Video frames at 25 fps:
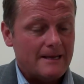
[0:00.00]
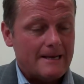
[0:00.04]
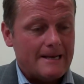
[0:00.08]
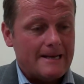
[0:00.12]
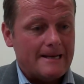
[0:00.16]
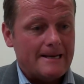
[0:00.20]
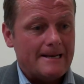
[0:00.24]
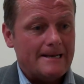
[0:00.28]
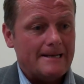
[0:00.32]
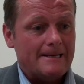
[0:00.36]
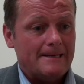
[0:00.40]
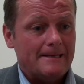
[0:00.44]

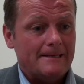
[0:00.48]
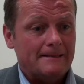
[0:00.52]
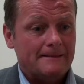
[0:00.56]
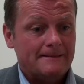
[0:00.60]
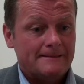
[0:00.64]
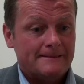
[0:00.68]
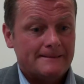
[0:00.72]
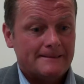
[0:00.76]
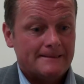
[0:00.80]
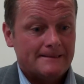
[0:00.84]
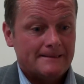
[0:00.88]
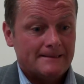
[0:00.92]
Uh,
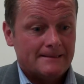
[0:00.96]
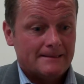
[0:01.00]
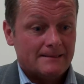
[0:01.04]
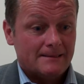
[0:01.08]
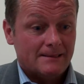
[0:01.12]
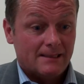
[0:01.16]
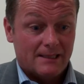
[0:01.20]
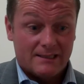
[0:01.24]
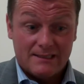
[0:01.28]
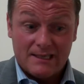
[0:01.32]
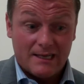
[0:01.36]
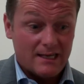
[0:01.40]

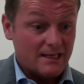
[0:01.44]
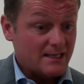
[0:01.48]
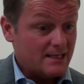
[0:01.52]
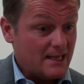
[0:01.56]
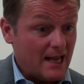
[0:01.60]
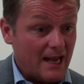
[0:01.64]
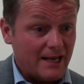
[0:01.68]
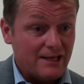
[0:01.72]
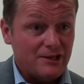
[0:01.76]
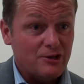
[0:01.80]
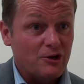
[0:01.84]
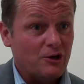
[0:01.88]
it's an
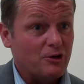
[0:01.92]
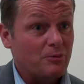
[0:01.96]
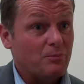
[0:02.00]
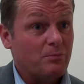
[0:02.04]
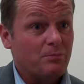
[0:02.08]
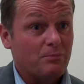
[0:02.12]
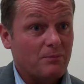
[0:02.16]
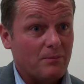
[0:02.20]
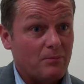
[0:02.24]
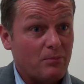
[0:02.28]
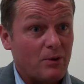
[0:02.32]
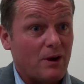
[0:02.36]
exciting new
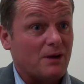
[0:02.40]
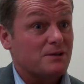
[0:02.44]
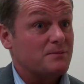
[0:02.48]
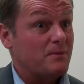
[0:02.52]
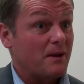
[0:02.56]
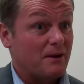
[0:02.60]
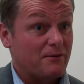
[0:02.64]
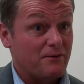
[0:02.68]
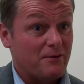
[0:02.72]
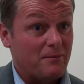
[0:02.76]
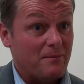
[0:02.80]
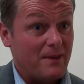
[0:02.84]

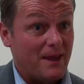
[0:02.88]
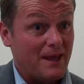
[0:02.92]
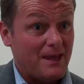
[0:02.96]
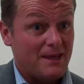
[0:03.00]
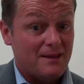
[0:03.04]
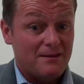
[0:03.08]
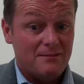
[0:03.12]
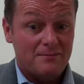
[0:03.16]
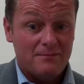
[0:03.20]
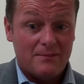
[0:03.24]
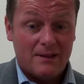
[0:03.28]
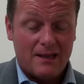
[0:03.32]
prospect for
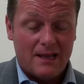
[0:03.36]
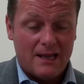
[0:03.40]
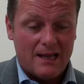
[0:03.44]
me.